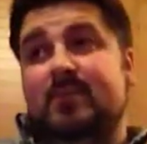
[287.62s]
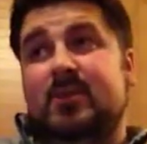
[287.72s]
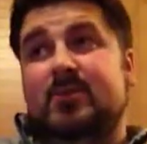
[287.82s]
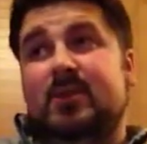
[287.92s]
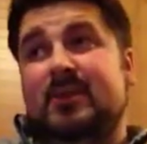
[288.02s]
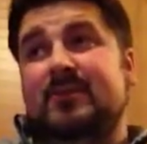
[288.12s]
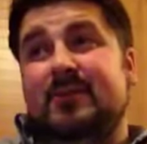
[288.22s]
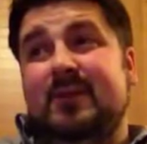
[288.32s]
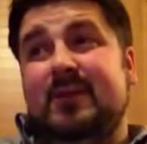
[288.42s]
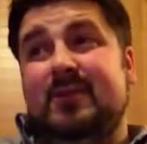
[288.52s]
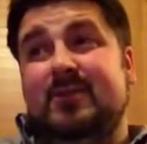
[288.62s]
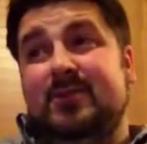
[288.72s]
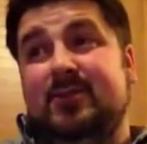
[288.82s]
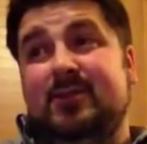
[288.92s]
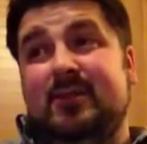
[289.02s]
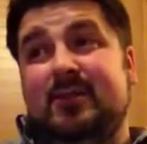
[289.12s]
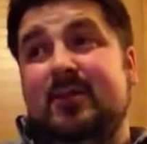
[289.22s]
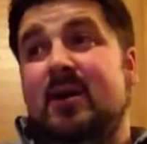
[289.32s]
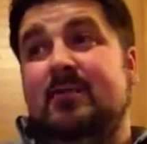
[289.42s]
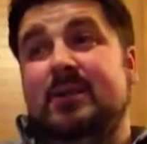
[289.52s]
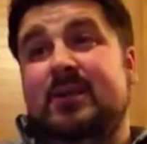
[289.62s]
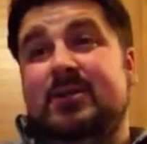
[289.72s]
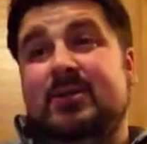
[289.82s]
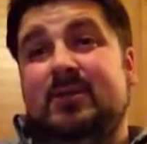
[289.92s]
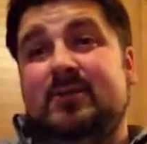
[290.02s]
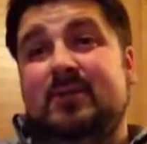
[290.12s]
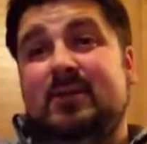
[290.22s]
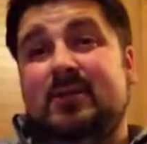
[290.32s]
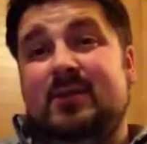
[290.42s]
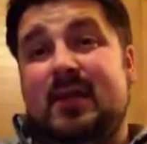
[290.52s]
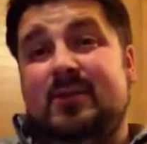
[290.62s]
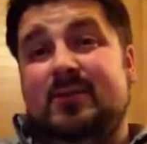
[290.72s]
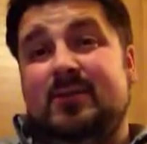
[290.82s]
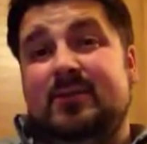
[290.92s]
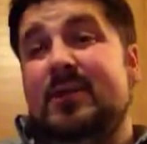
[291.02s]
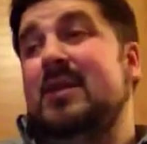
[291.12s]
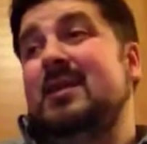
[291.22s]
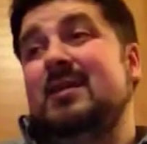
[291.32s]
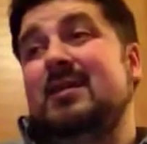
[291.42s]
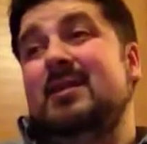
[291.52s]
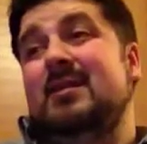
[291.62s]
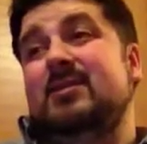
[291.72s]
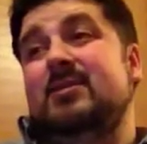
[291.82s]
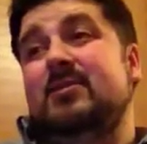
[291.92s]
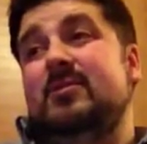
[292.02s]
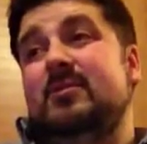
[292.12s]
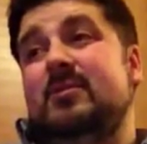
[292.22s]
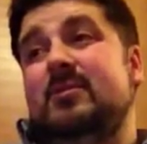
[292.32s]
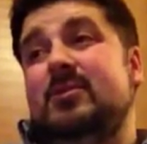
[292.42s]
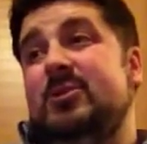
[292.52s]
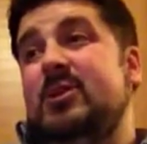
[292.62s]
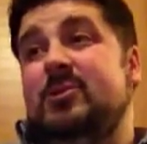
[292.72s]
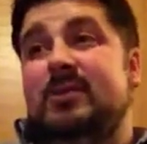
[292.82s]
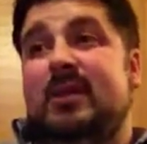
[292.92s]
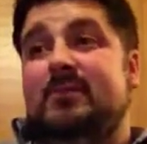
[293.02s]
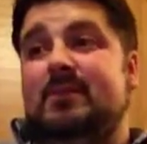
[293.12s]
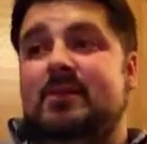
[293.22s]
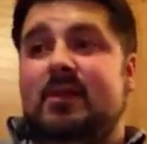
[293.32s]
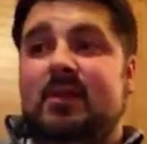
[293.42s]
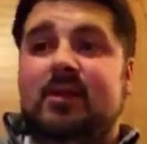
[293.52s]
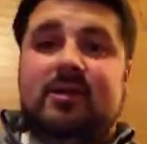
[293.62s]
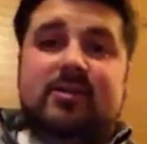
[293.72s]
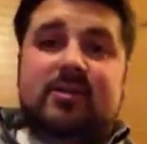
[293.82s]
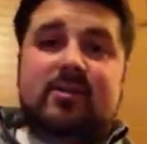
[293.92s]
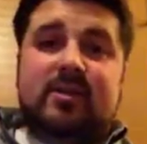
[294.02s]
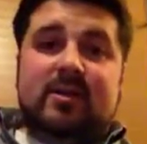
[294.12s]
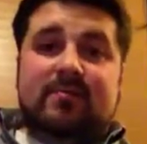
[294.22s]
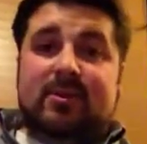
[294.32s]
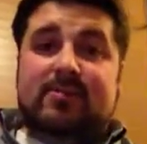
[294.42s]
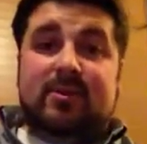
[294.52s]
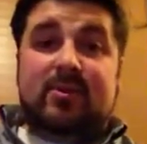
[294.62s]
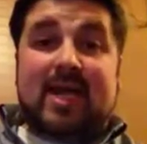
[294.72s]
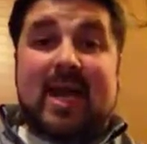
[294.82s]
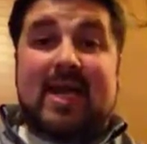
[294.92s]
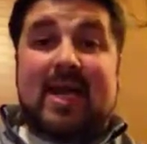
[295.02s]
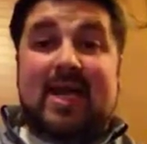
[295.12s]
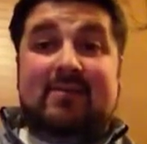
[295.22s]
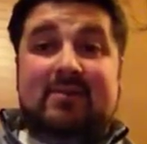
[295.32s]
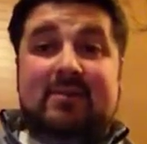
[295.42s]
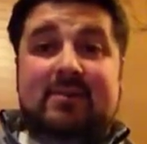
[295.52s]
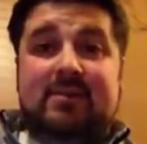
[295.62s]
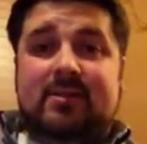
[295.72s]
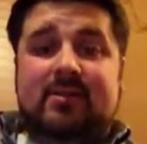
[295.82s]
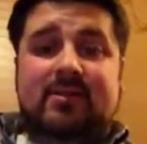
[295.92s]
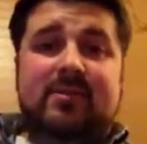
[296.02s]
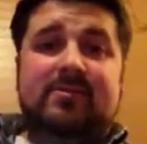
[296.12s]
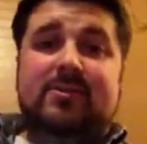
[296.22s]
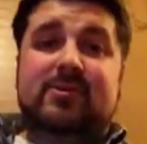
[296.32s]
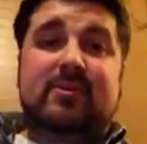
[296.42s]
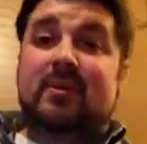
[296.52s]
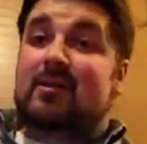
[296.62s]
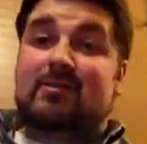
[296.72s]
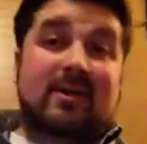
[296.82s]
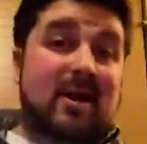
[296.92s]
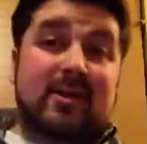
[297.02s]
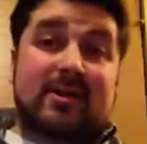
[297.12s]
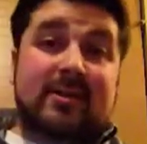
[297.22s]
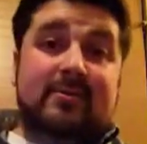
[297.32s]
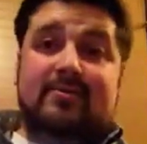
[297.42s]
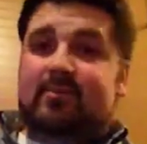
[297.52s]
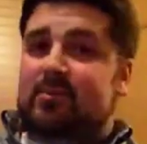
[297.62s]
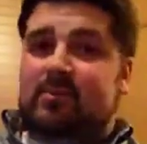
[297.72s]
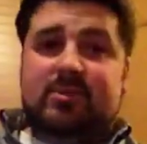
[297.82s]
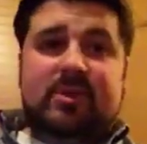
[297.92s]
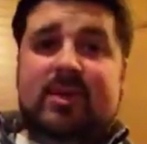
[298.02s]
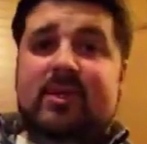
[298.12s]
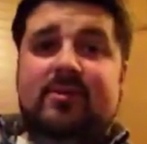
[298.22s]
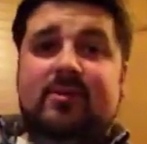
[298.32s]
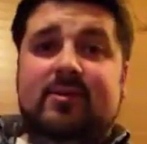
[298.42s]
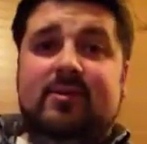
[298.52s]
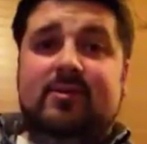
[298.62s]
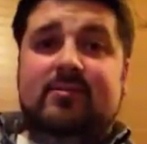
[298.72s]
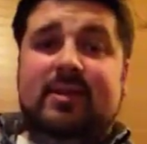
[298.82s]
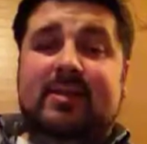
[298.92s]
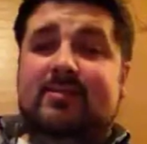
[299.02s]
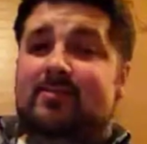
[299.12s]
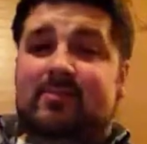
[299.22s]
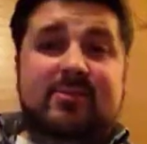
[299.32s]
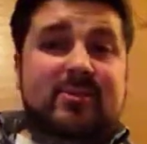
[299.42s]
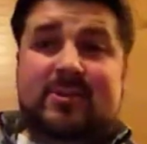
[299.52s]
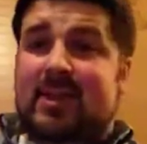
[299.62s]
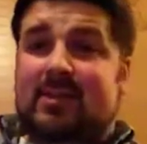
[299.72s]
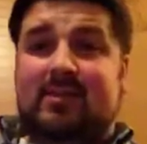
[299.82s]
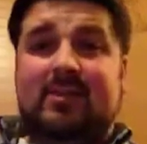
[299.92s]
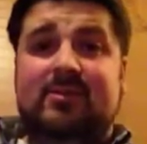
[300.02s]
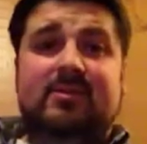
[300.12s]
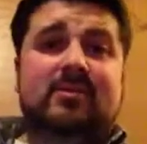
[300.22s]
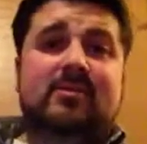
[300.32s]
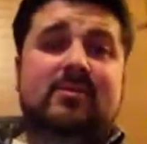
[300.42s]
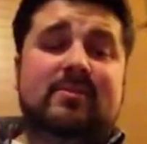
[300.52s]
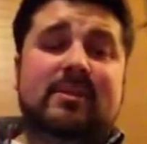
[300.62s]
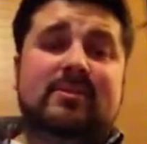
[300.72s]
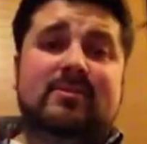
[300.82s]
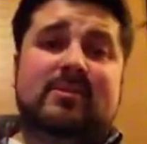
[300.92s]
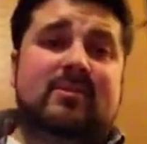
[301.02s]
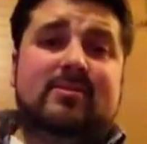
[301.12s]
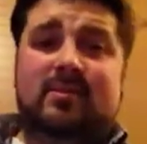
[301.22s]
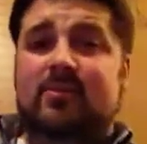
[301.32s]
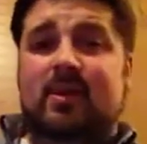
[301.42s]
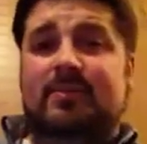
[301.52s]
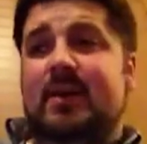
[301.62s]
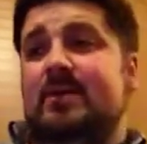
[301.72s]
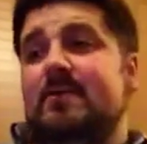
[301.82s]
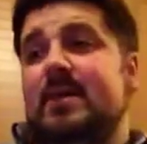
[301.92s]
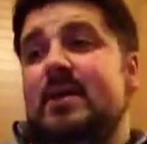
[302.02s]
To put it differently, certain combinations of letters lead to certain general types. So people who are NFs, so if you're I or E, J or P, first and last letters, no big, don't quite matter.